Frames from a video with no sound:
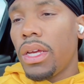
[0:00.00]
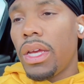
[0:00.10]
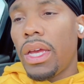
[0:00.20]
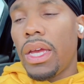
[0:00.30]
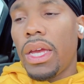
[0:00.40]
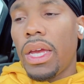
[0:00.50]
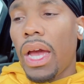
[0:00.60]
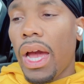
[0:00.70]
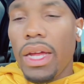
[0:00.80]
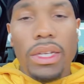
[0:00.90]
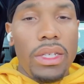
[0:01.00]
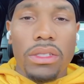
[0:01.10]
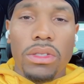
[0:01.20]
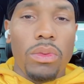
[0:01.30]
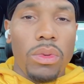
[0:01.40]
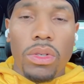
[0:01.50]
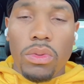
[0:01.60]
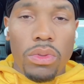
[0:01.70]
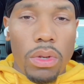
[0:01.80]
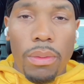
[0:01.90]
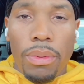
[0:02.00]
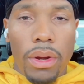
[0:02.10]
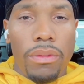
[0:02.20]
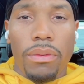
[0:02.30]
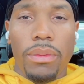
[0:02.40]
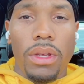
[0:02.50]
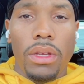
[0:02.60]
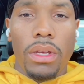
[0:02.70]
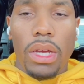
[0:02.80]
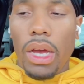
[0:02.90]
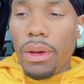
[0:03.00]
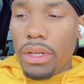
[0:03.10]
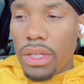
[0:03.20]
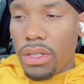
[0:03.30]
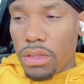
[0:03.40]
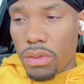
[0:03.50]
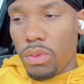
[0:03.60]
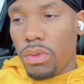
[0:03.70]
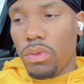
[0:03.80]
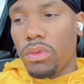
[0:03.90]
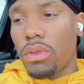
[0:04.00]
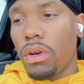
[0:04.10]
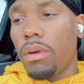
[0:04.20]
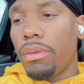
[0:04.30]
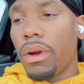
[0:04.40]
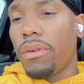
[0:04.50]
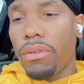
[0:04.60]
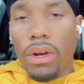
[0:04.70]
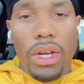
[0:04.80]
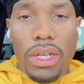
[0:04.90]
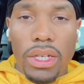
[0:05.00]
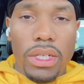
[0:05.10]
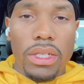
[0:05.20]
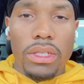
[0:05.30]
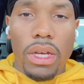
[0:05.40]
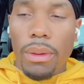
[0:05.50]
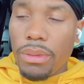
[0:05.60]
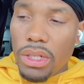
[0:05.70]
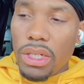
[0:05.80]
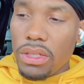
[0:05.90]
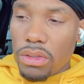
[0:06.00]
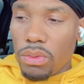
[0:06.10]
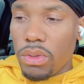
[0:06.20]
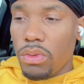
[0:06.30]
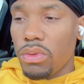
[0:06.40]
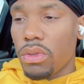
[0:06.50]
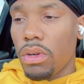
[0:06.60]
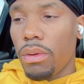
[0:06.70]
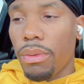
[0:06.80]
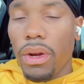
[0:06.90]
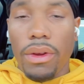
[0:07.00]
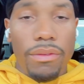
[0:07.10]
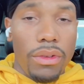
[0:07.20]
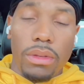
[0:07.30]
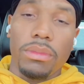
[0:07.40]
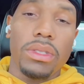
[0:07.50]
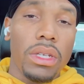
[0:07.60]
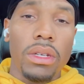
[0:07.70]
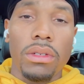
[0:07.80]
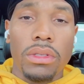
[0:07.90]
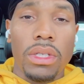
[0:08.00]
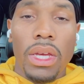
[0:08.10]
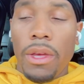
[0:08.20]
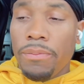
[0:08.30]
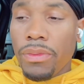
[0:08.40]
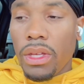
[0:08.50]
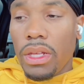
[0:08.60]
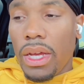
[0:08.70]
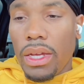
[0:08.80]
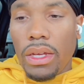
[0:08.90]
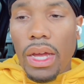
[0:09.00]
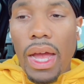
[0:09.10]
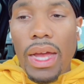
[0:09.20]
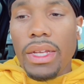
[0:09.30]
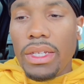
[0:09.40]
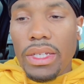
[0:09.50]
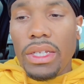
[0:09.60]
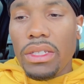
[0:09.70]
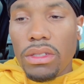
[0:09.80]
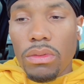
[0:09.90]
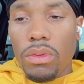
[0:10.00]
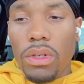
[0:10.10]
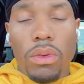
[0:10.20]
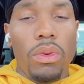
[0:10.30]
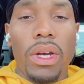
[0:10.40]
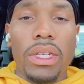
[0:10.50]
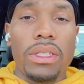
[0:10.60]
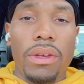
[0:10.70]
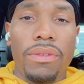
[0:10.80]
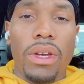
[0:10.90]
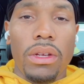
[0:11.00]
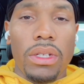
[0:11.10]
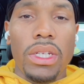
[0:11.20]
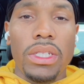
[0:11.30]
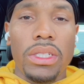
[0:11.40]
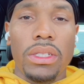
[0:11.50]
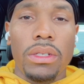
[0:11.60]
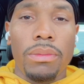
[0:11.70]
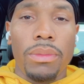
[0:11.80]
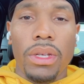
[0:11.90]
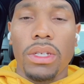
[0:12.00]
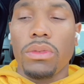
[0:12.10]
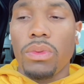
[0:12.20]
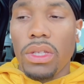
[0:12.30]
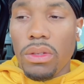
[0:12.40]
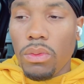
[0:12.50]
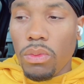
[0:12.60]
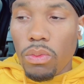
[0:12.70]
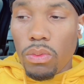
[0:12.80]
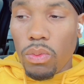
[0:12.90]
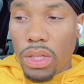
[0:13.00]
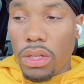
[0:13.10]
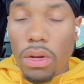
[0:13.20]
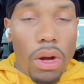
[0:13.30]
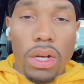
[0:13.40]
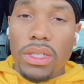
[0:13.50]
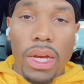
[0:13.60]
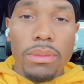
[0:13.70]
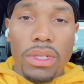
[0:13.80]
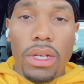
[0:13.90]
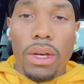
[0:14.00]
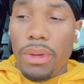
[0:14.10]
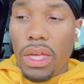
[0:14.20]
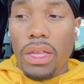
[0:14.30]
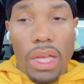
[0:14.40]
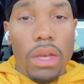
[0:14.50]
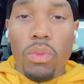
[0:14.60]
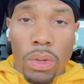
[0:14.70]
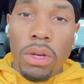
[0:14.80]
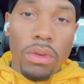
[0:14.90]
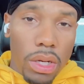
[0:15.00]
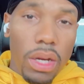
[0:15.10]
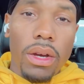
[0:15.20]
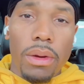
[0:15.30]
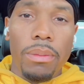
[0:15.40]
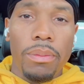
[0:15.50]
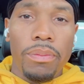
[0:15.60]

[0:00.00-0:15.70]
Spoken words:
And I need someone who's going to pray for me. I need someone who's going to pray for our kids. I'm going to need someone who's going to pray for themselves. Like, I need someone who has that foundation, because when the hard times come, and they will come,